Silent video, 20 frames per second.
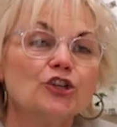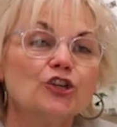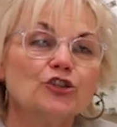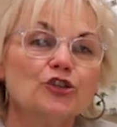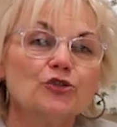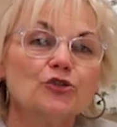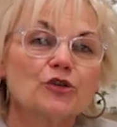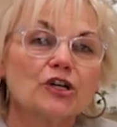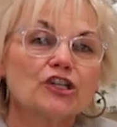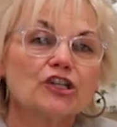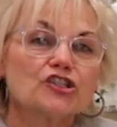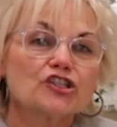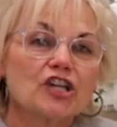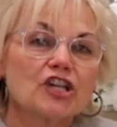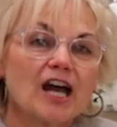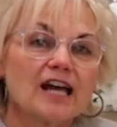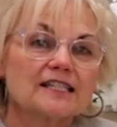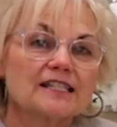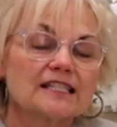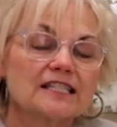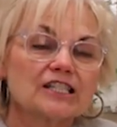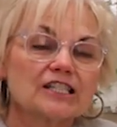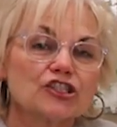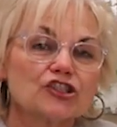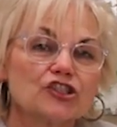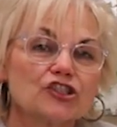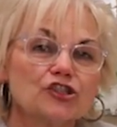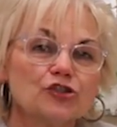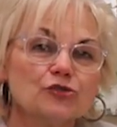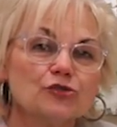you can
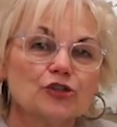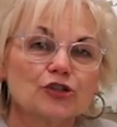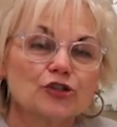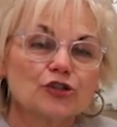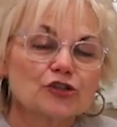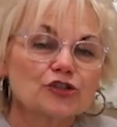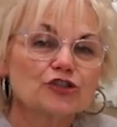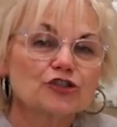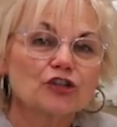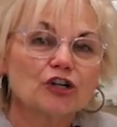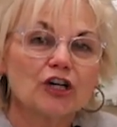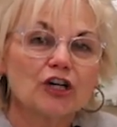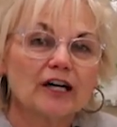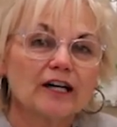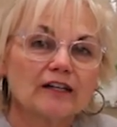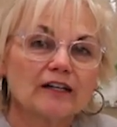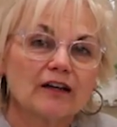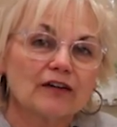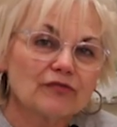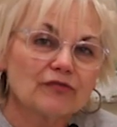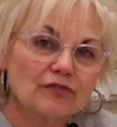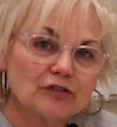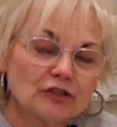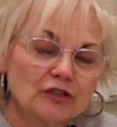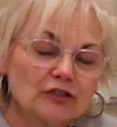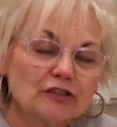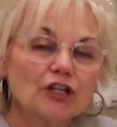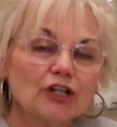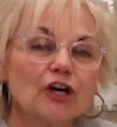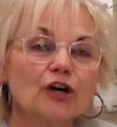just do yours on a
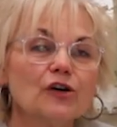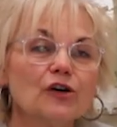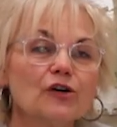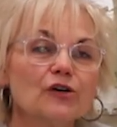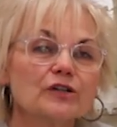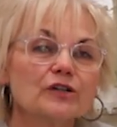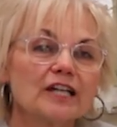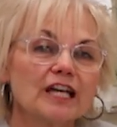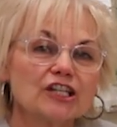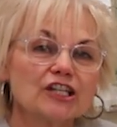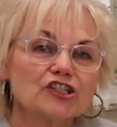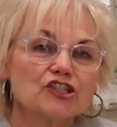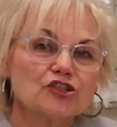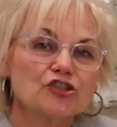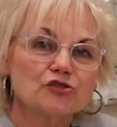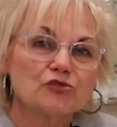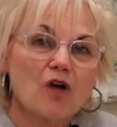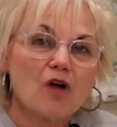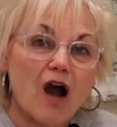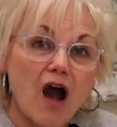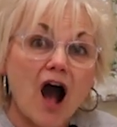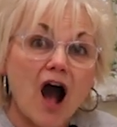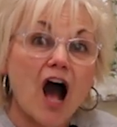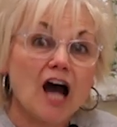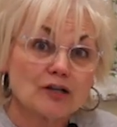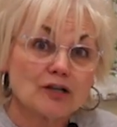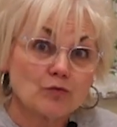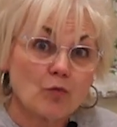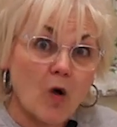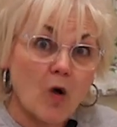full load and do
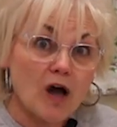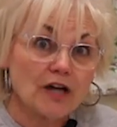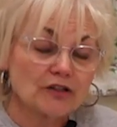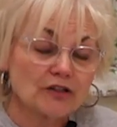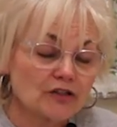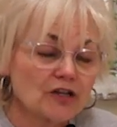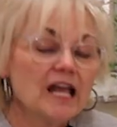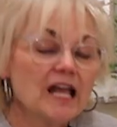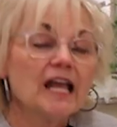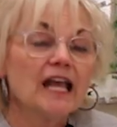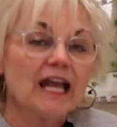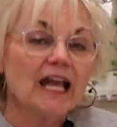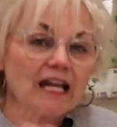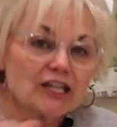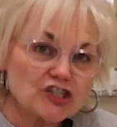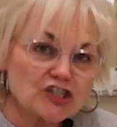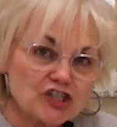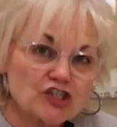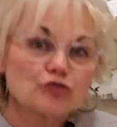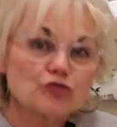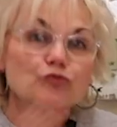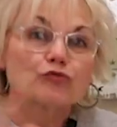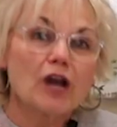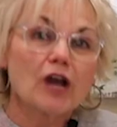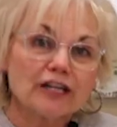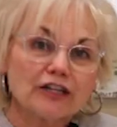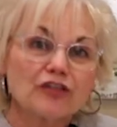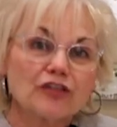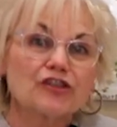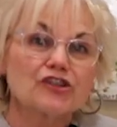hot water and just
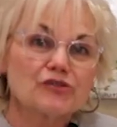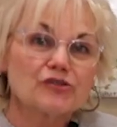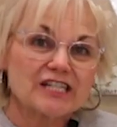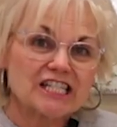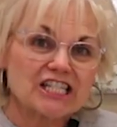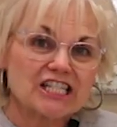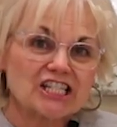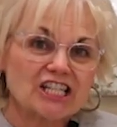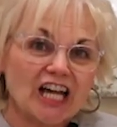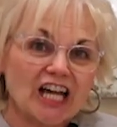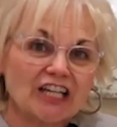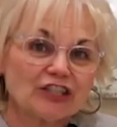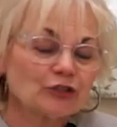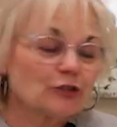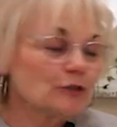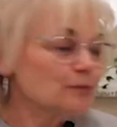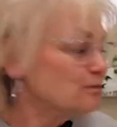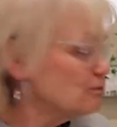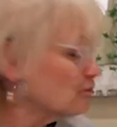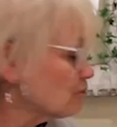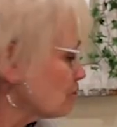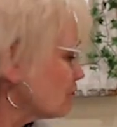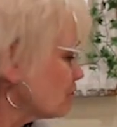run it through its cycle.